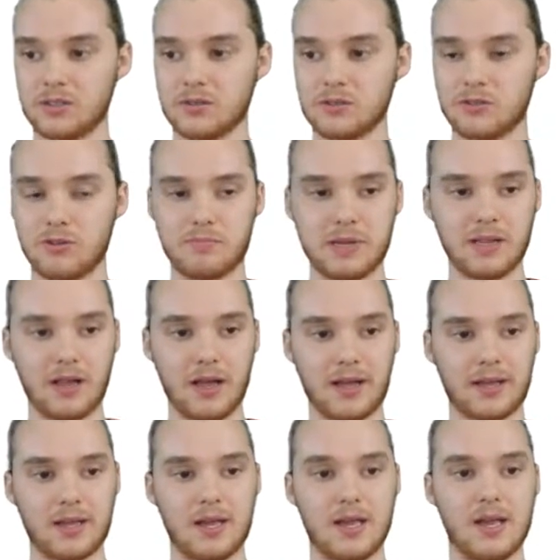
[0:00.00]
So this would be
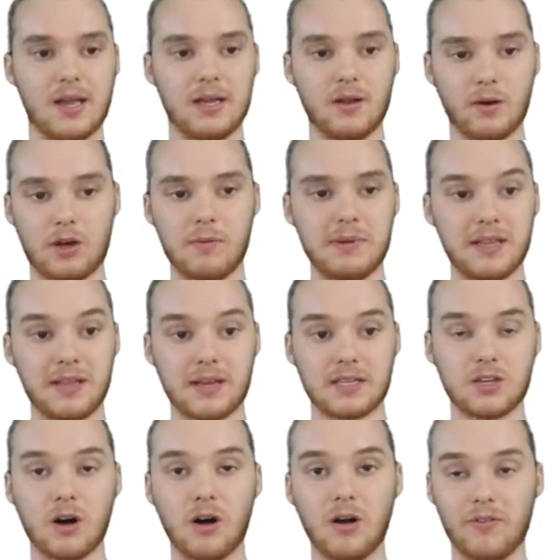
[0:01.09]
like, you know, it could be like
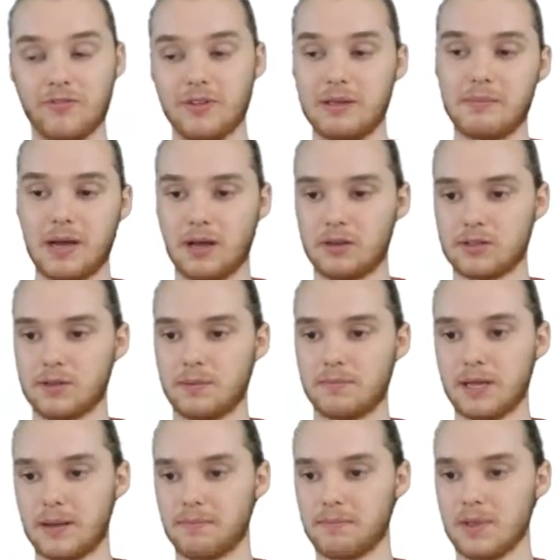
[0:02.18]
a tall female or
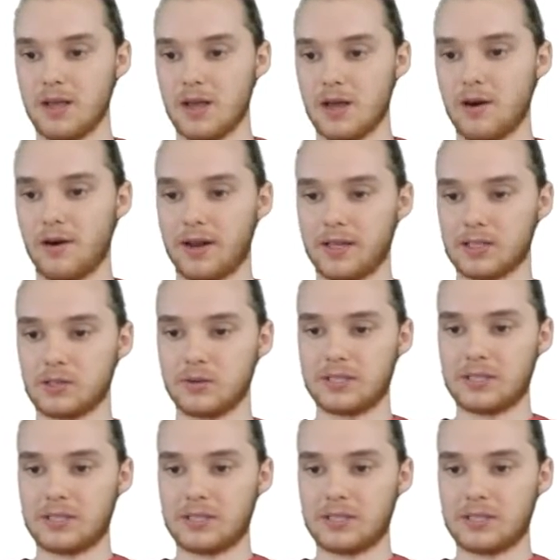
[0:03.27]
something, right?